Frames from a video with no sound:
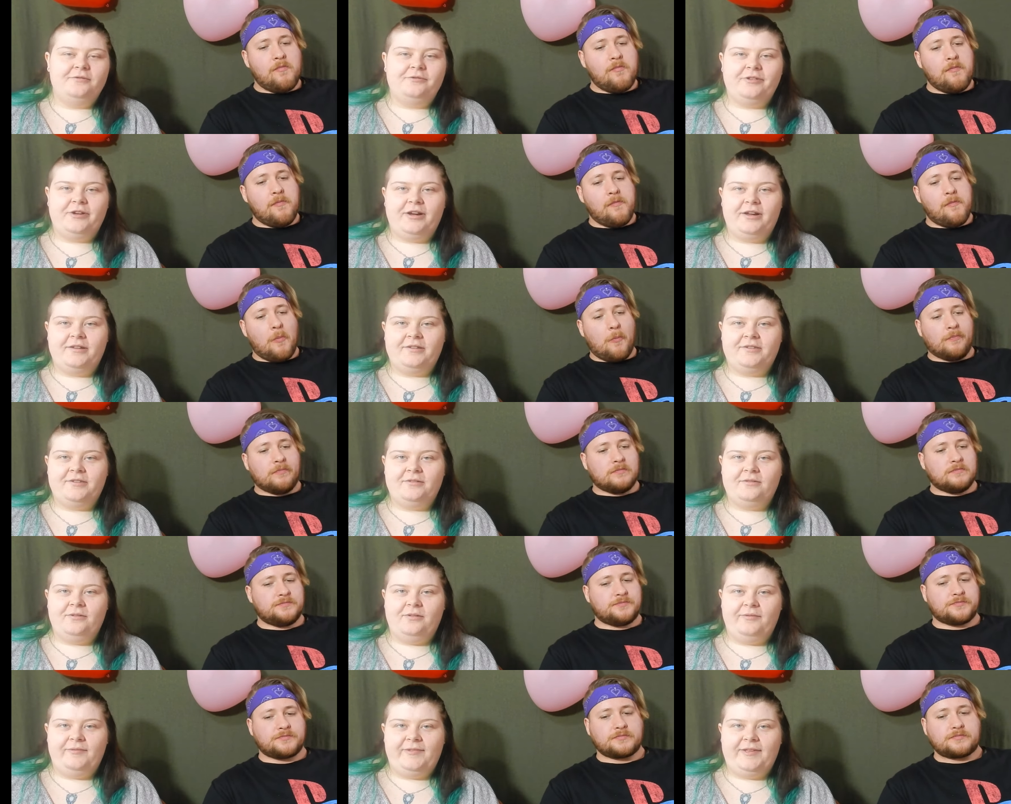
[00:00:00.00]
Speaker 1: for us to
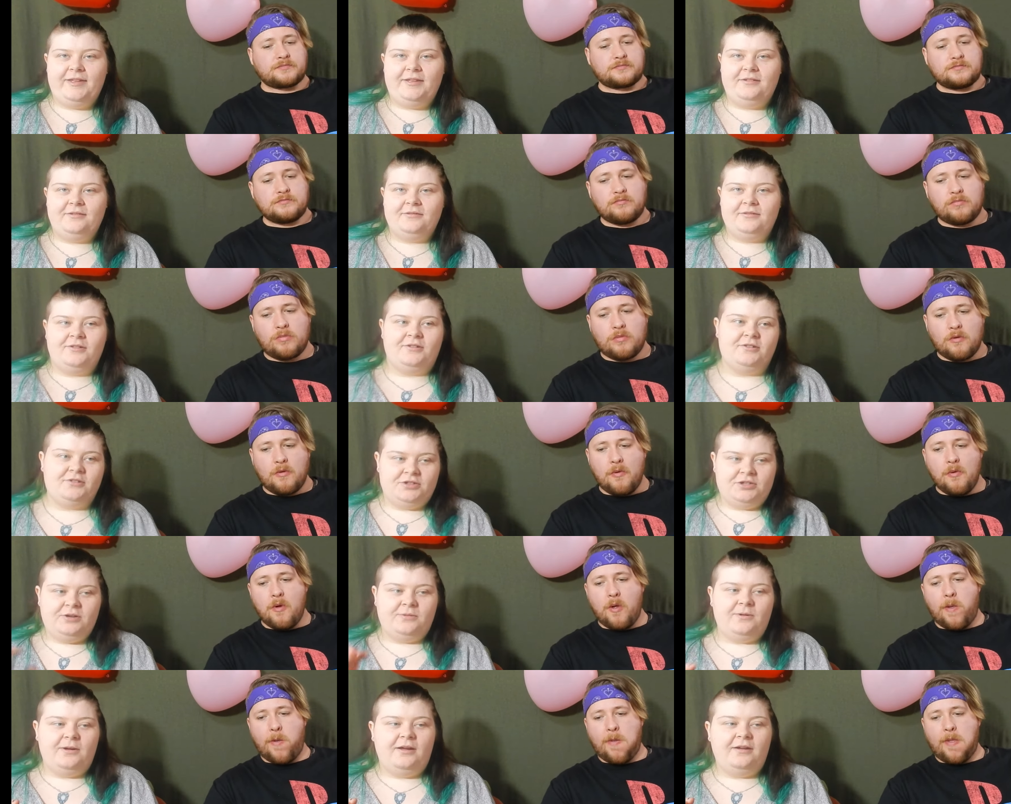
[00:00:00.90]
review to
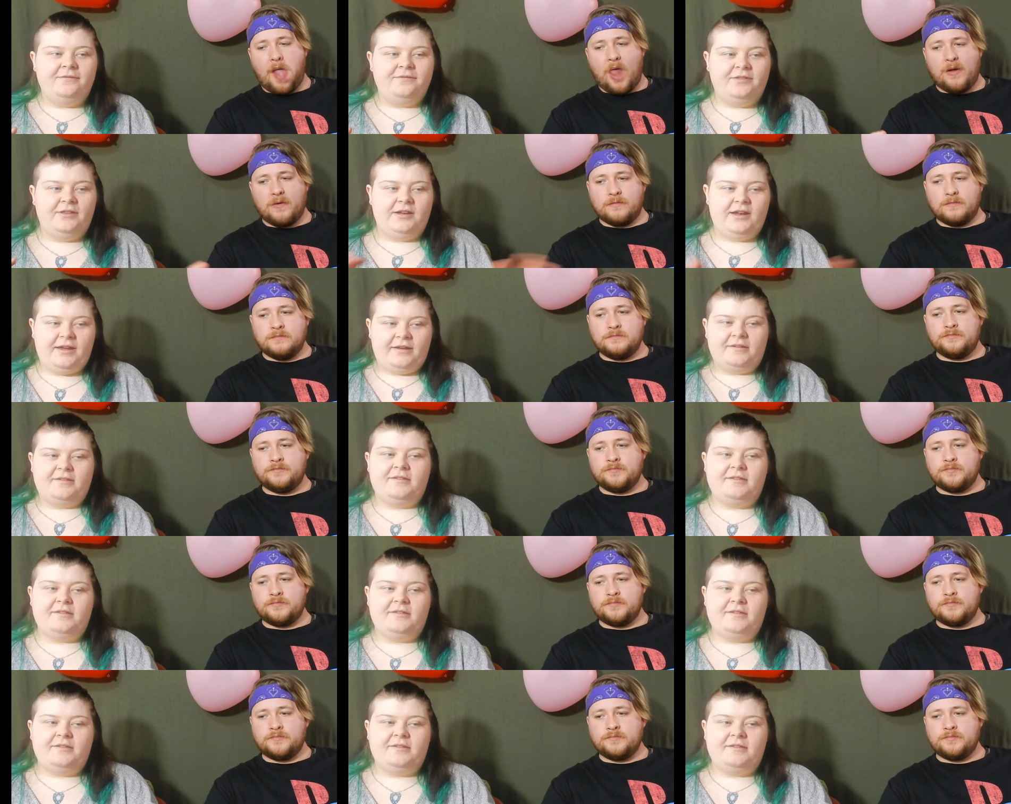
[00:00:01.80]
show off the next